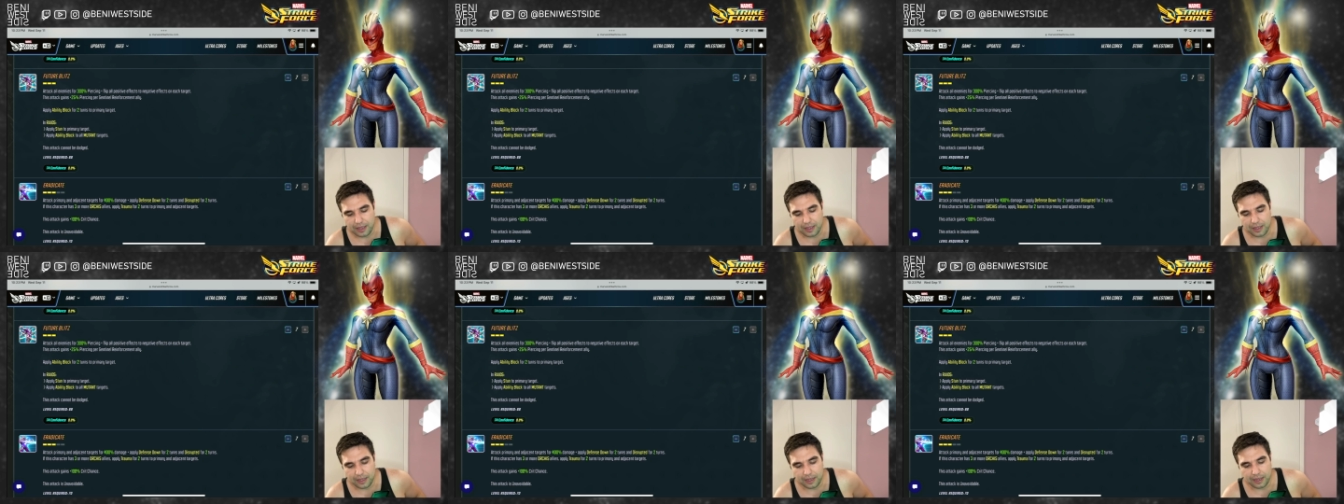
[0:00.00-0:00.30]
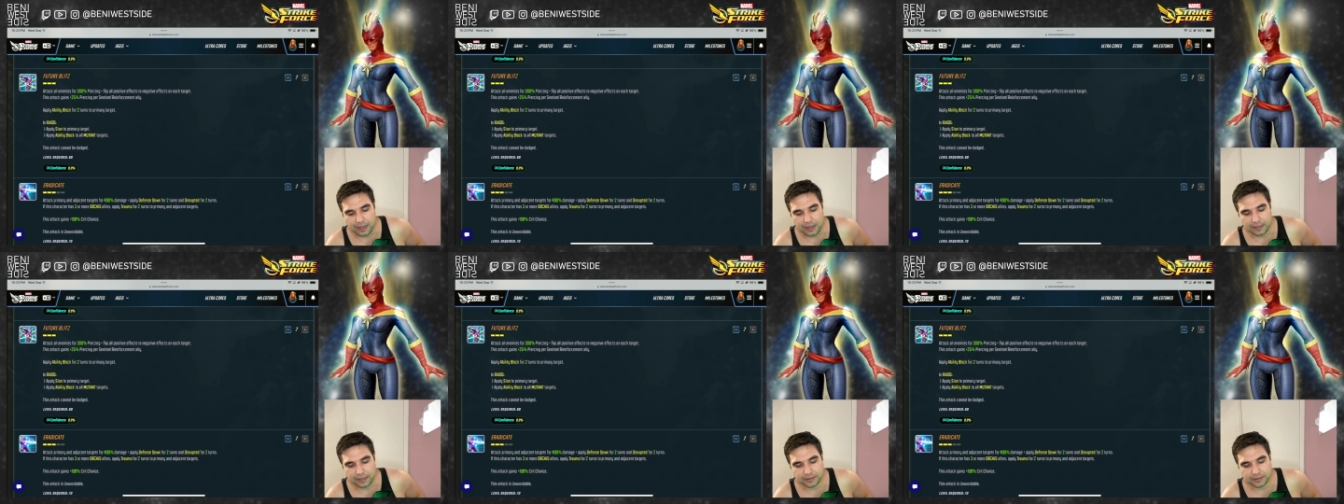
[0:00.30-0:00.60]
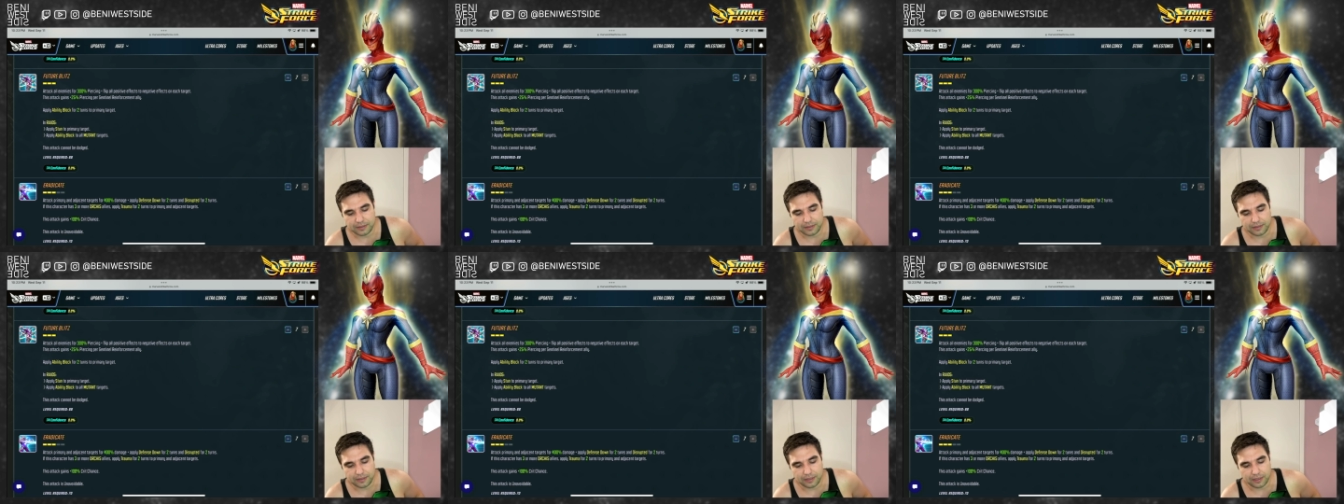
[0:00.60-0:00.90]
and
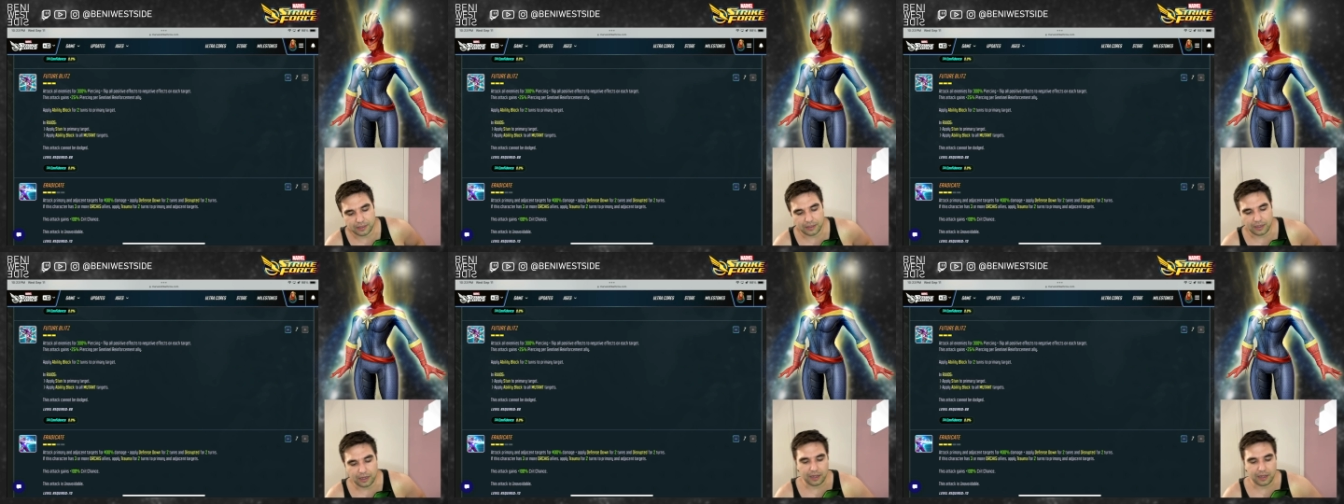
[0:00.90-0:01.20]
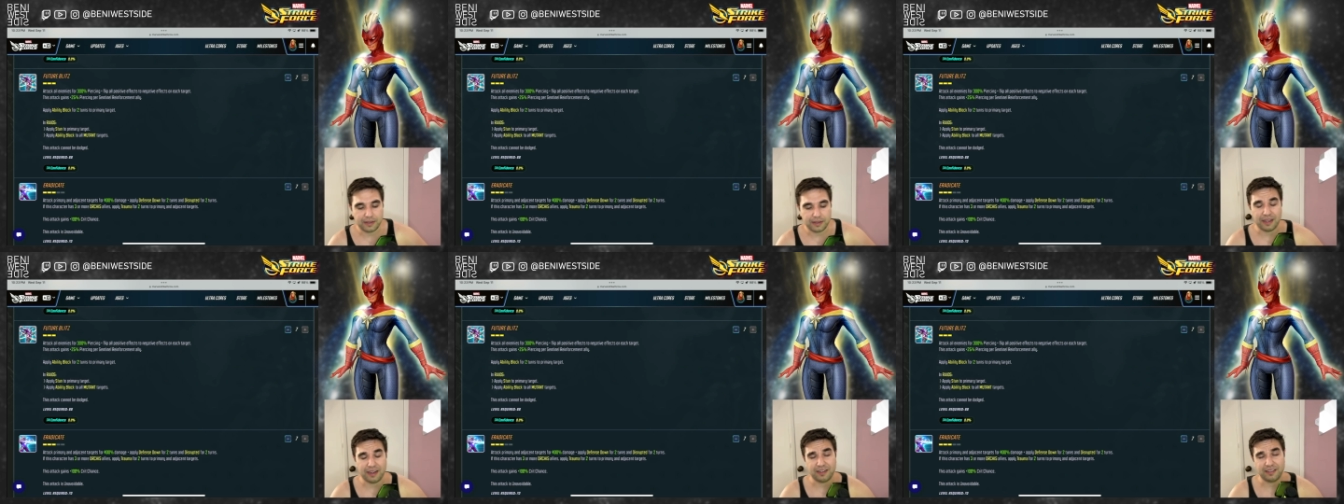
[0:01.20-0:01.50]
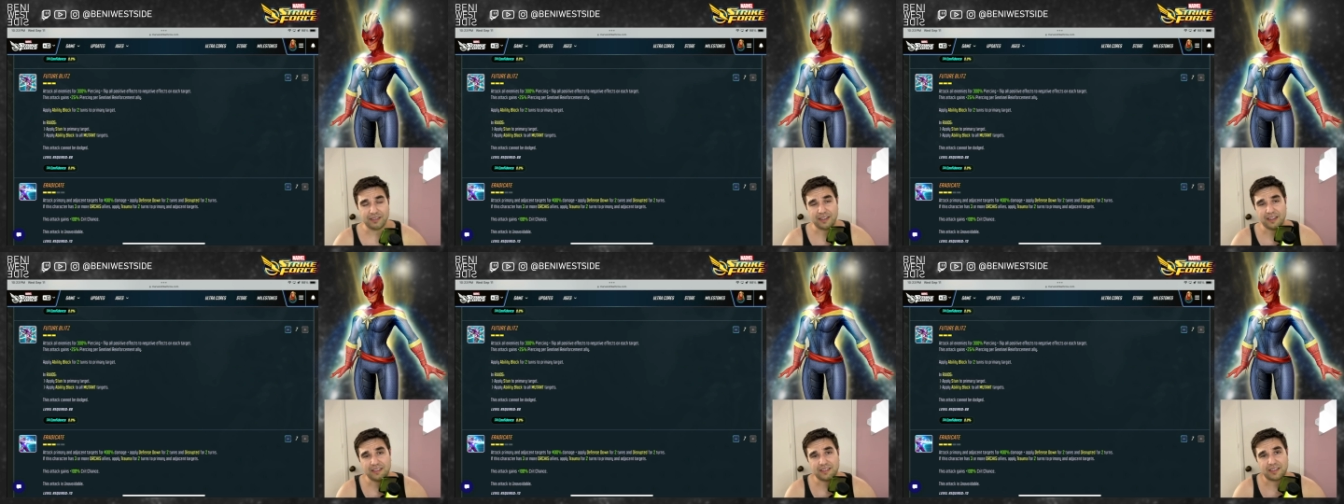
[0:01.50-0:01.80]

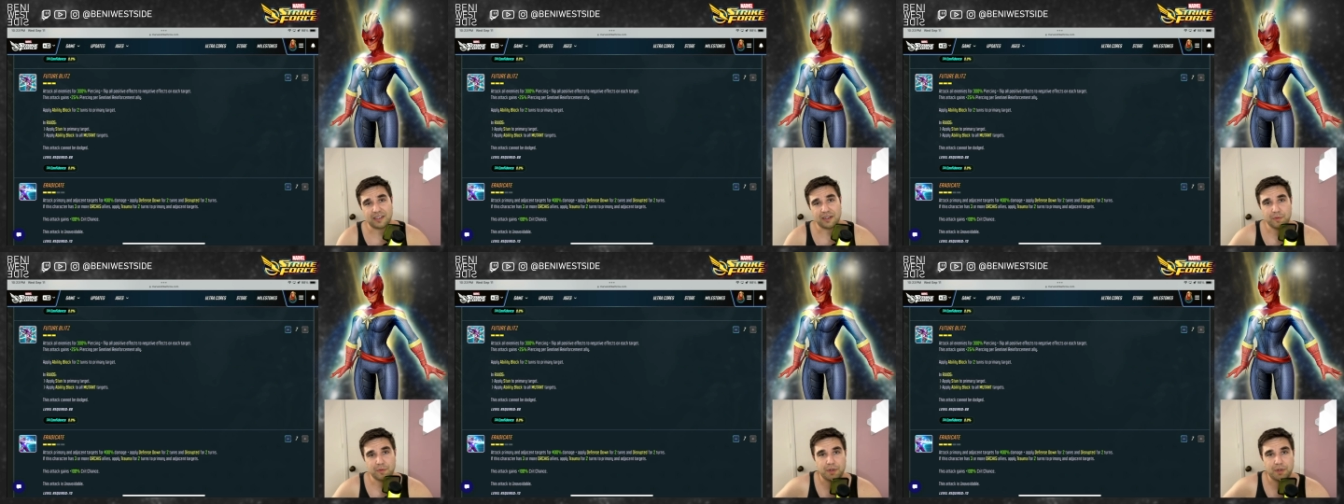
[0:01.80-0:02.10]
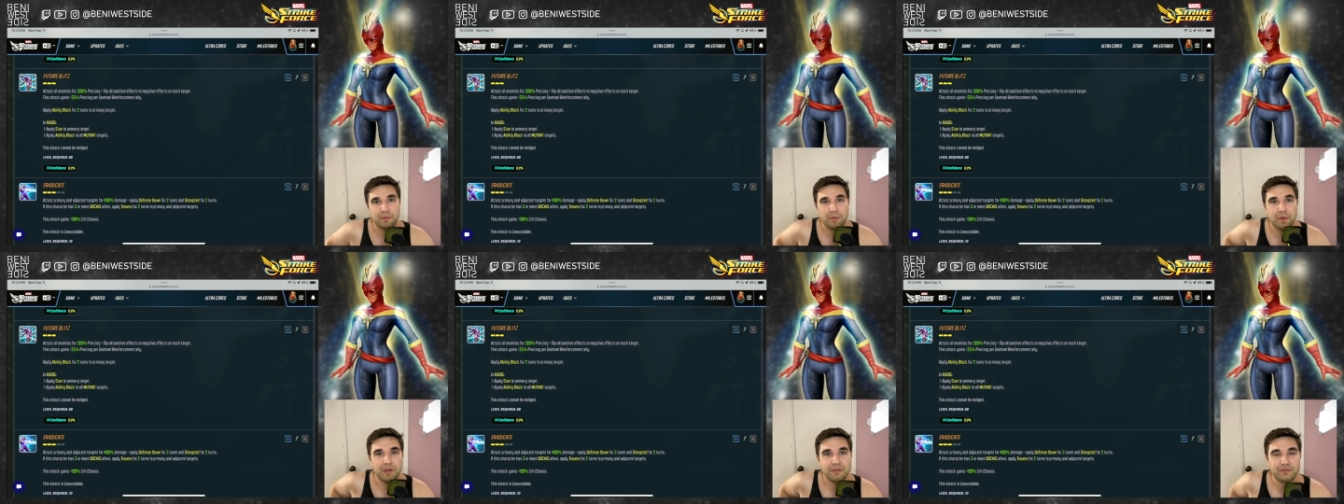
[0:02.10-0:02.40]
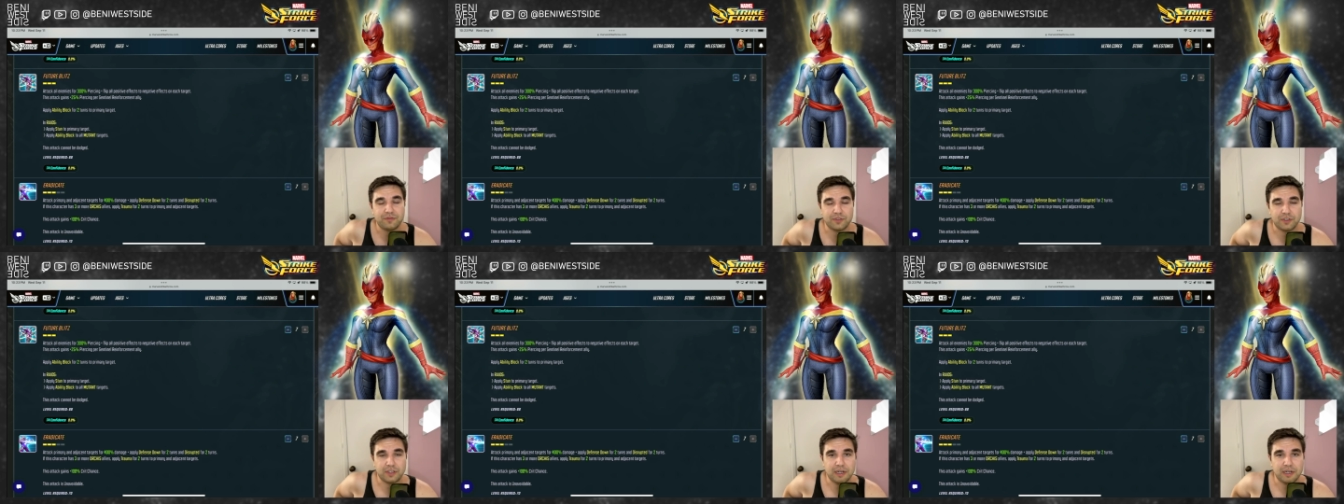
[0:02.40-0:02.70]
that's gonna work well
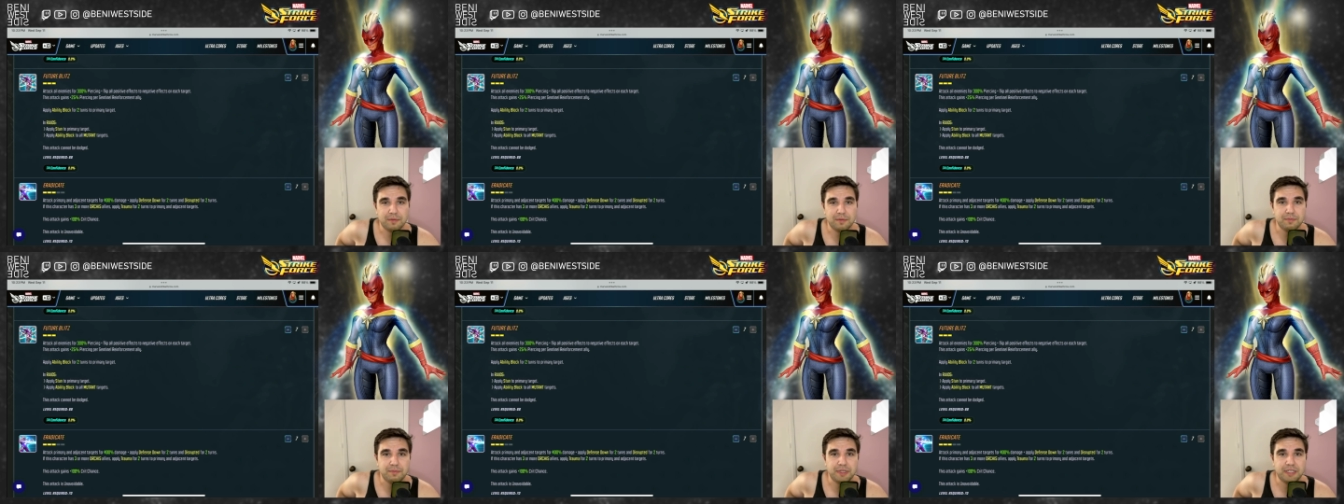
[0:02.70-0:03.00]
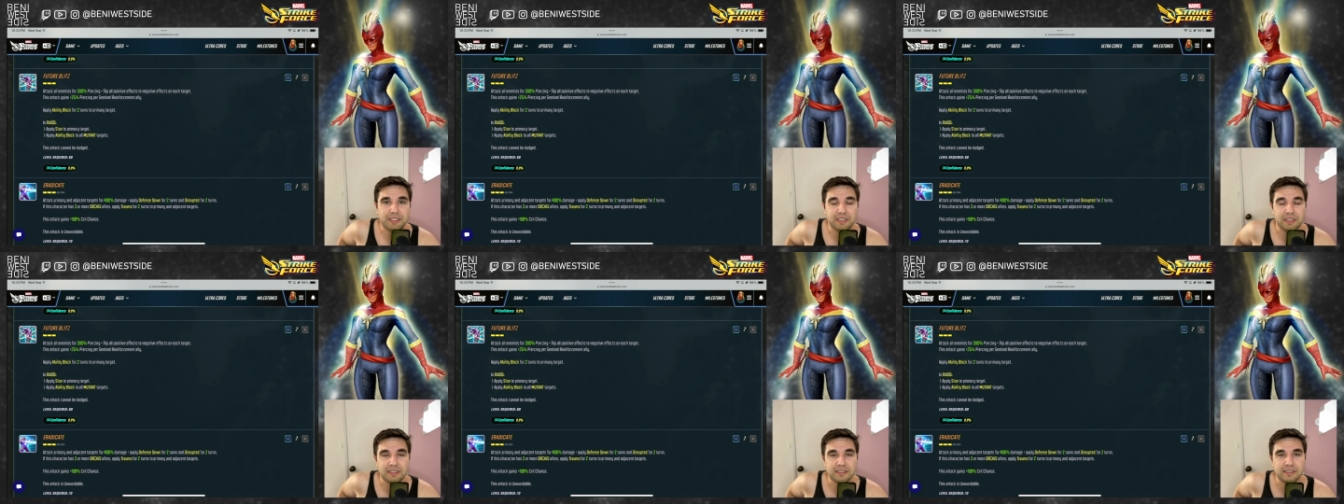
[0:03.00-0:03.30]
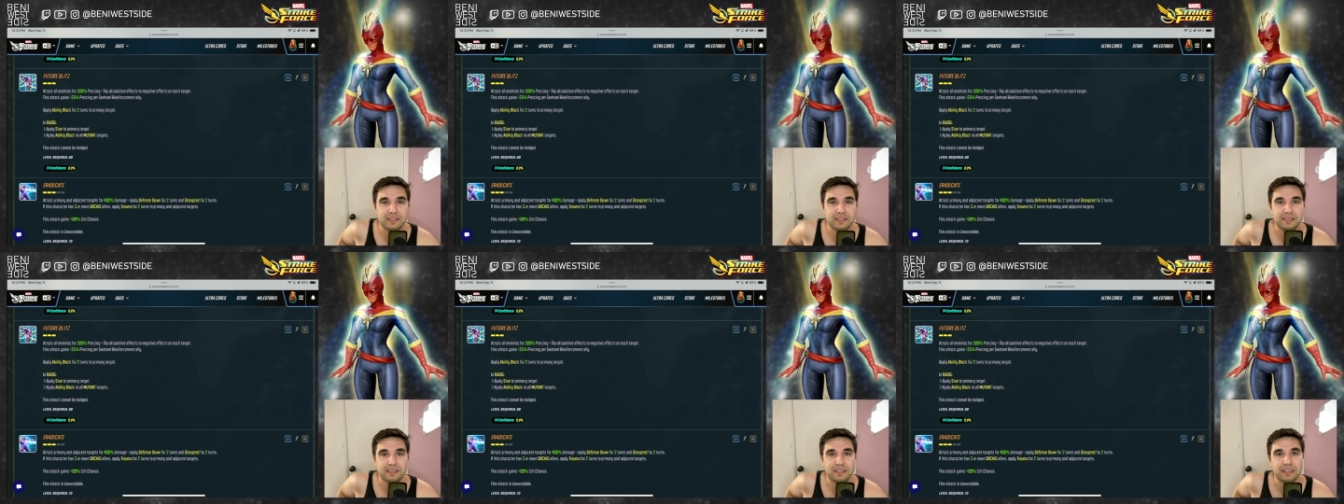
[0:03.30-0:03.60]
for him
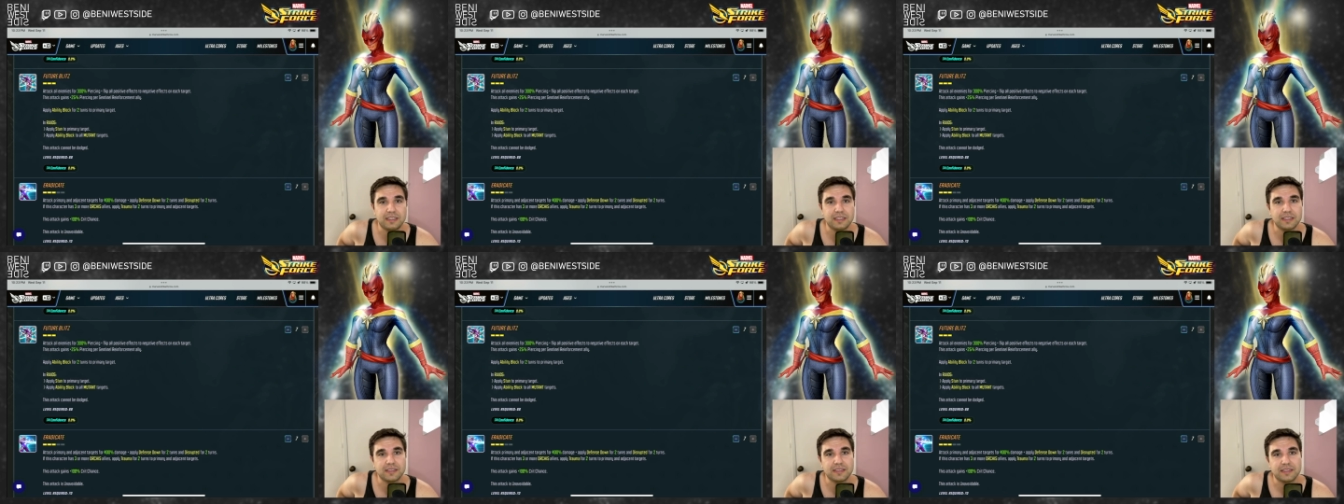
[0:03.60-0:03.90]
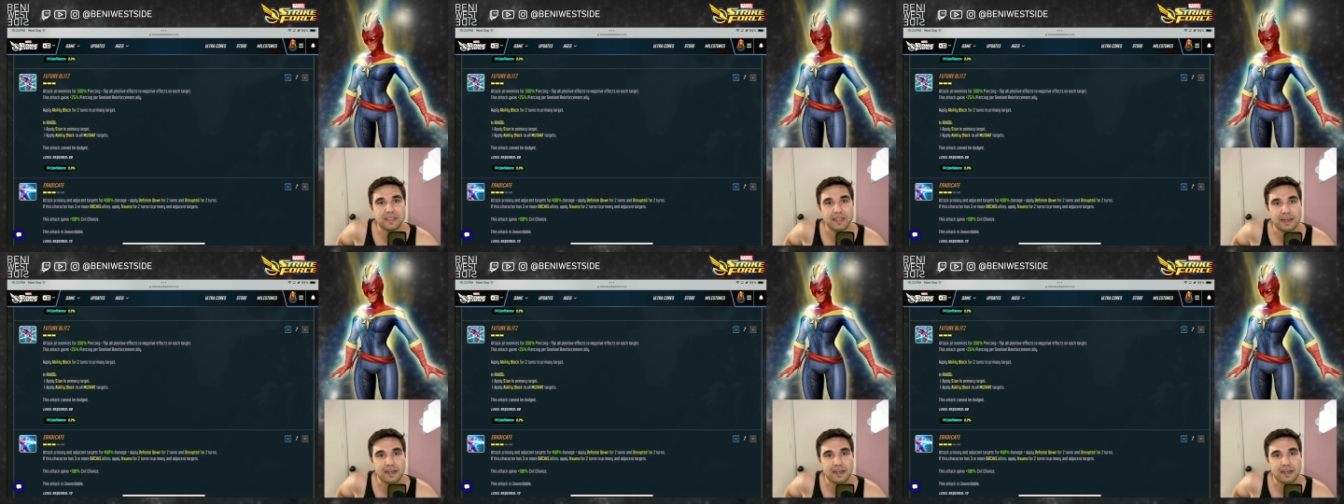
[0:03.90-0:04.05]
because he can set